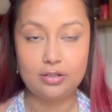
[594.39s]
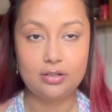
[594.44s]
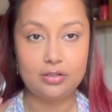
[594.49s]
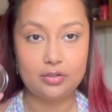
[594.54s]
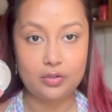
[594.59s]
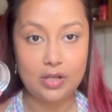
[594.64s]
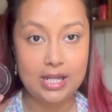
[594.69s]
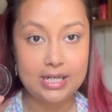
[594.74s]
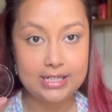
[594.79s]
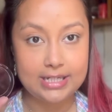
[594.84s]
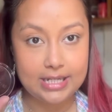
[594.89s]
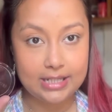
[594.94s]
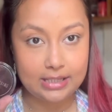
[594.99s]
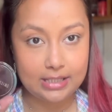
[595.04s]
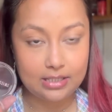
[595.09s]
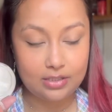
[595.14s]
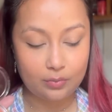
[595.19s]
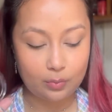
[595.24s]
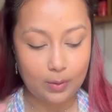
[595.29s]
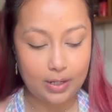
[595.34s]
So I'll take
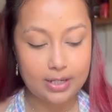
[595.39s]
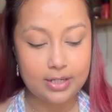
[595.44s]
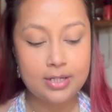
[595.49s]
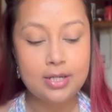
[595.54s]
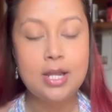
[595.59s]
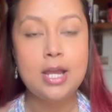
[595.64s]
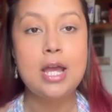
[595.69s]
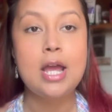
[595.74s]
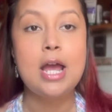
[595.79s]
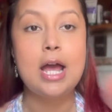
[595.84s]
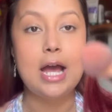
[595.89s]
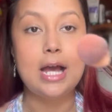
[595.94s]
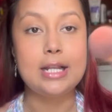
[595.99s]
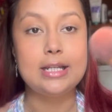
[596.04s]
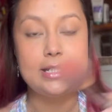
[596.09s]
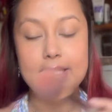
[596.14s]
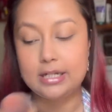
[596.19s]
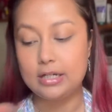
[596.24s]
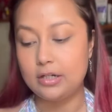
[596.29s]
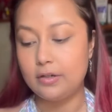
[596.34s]
this one. I'll
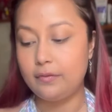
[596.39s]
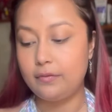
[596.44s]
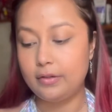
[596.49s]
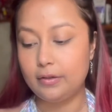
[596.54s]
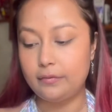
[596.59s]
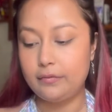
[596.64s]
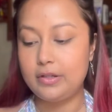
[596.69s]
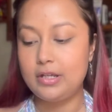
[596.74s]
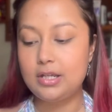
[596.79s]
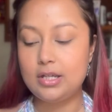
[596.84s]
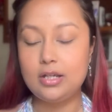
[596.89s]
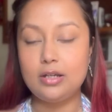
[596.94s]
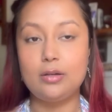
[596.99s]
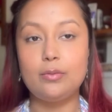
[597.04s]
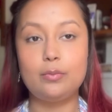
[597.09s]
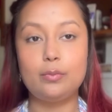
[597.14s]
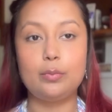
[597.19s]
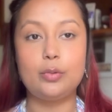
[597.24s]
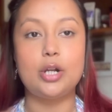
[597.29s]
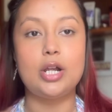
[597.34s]
take a fluffy
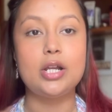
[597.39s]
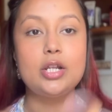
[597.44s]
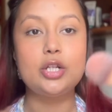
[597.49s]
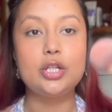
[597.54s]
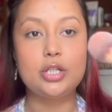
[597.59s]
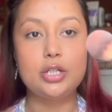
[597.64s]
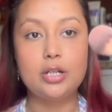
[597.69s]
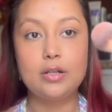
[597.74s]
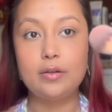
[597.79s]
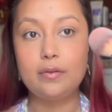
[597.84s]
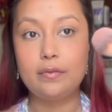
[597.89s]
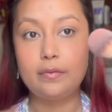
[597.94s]
brush,